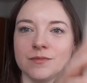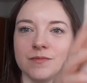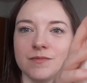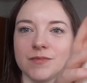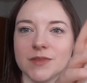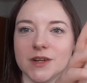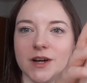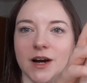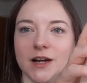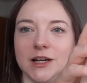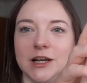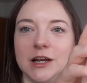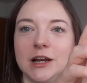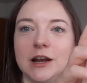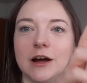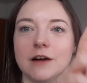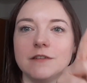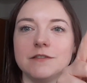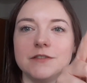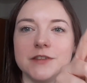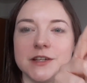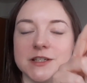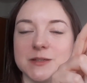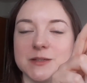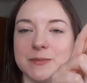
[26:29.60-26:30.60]
I love
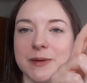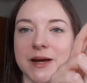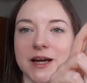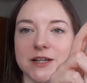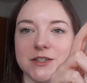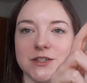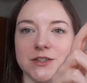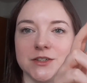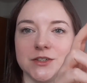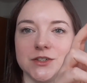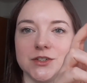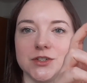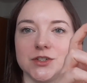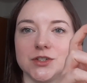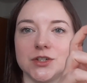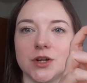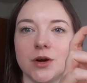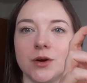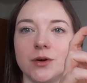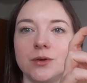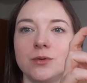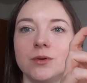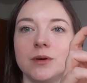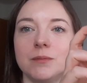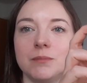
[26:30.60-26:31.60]
this pattern
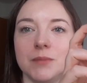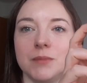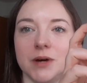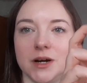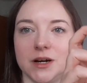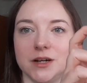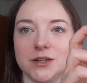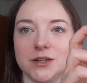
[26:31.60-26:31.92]
so much